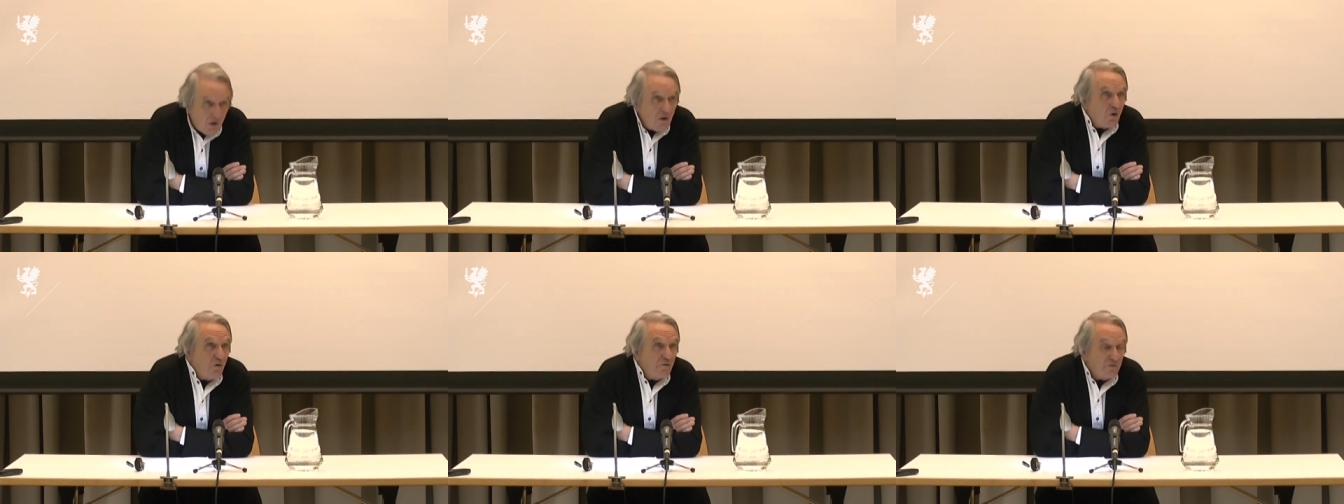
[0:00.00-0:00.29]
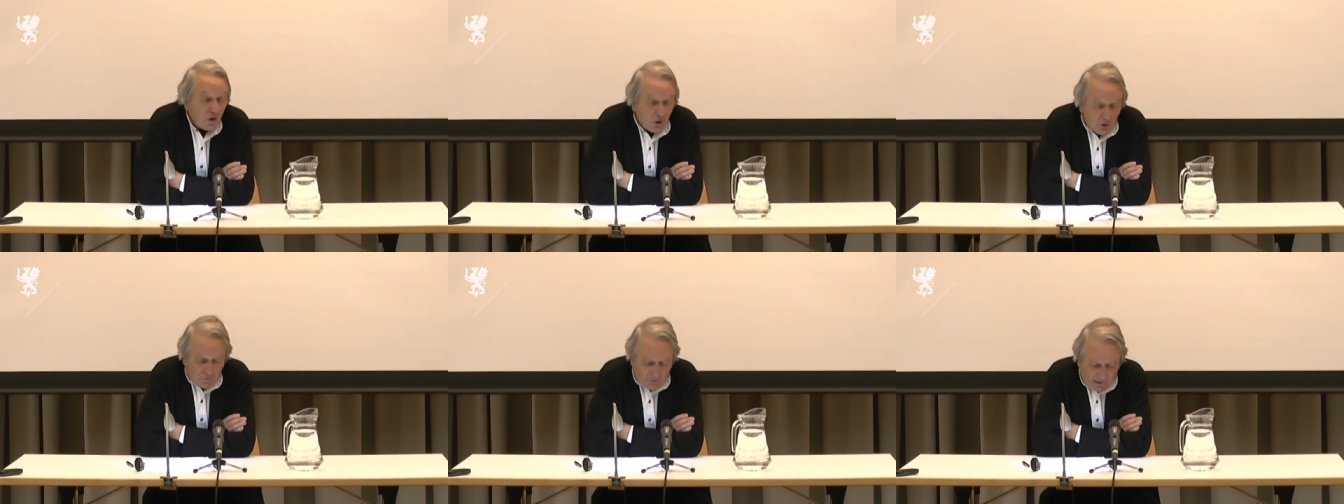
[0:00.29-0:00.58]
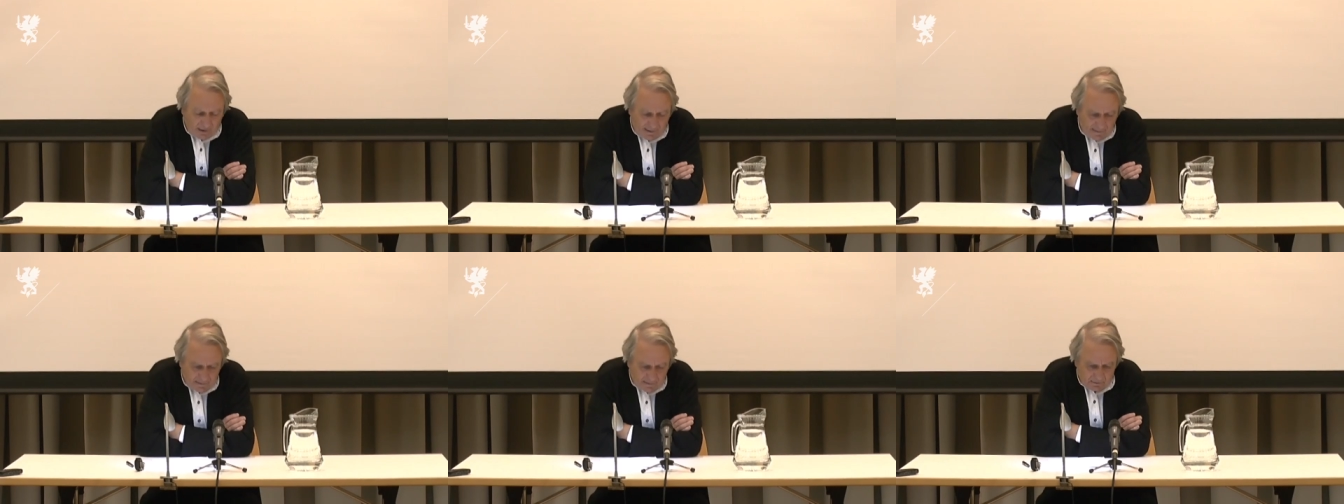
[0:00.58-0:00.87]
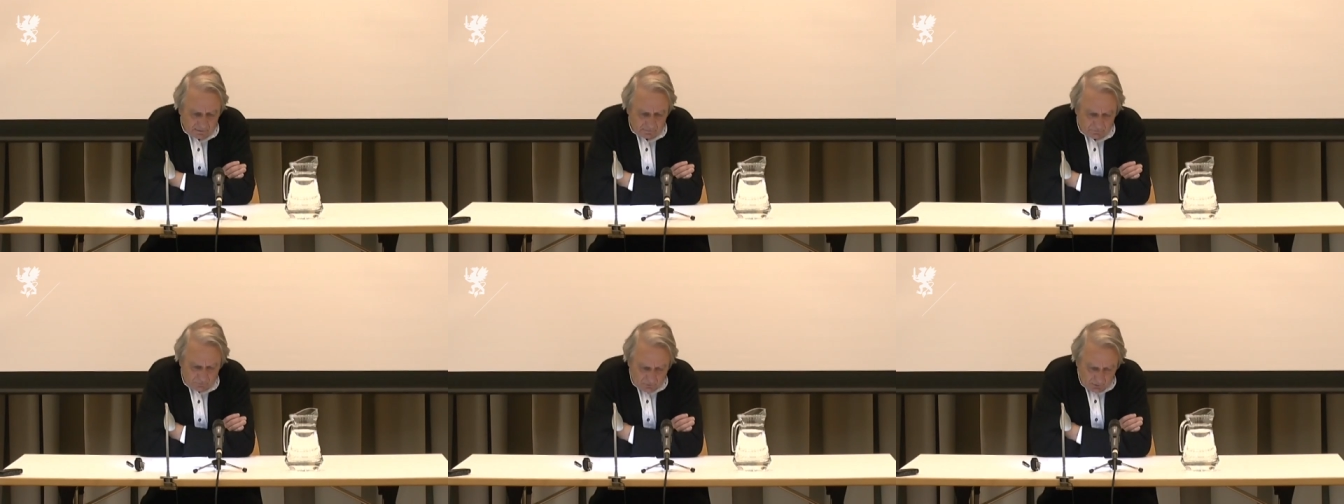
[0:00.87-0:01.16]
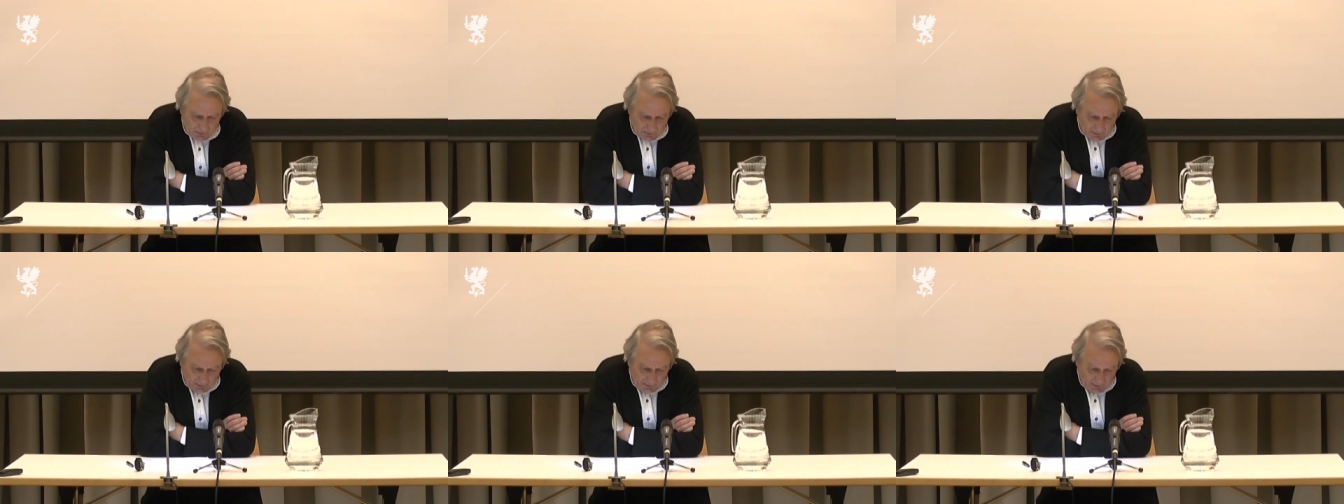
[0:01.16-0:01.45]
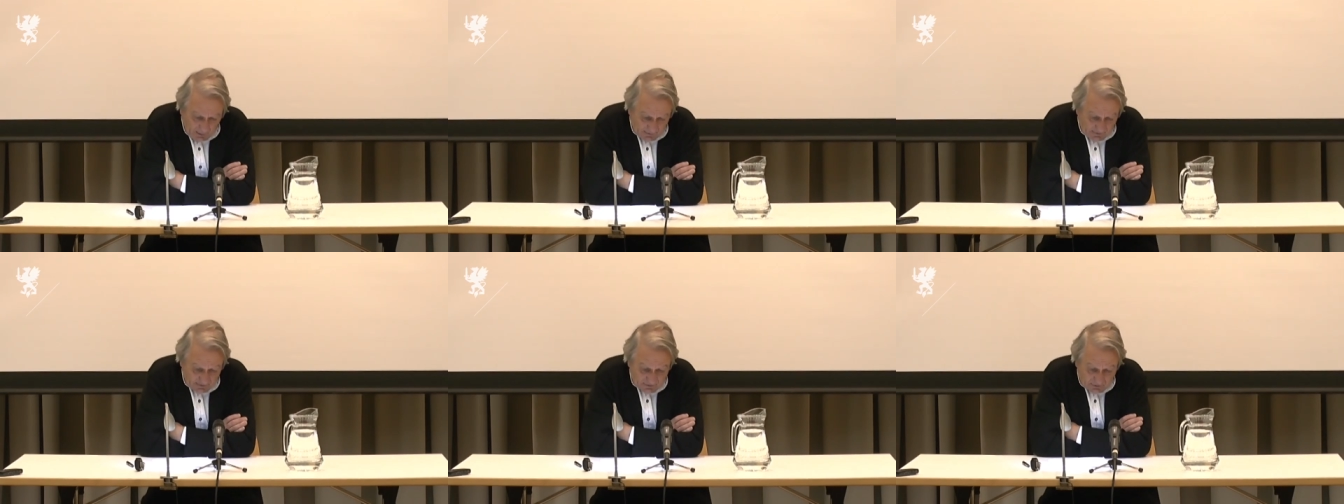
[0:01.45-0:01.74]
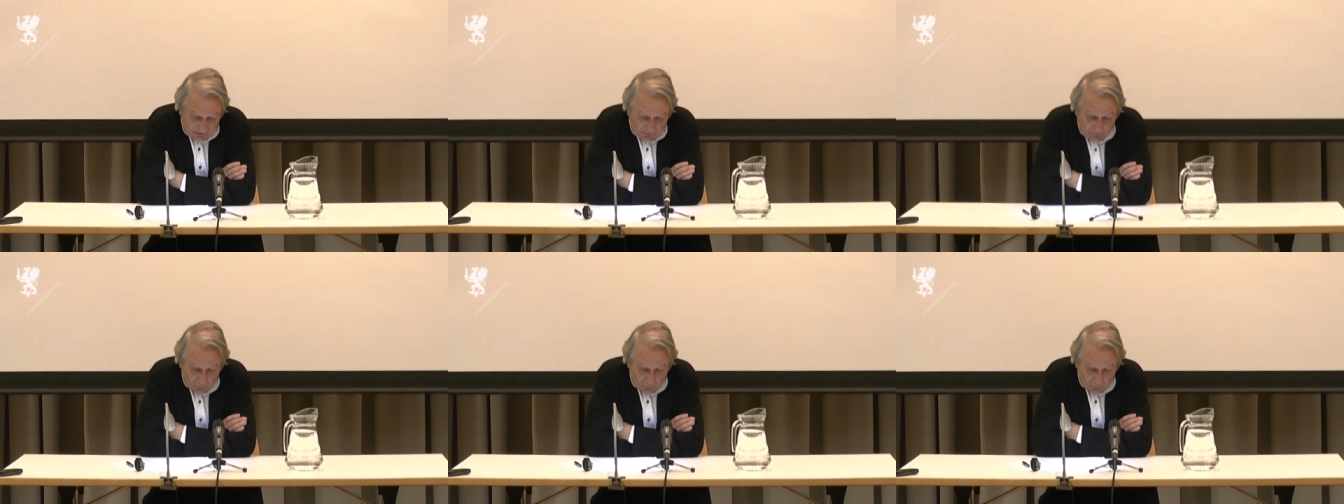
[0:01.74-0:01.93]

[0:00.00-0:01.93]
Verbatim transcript: On the other hand, artistic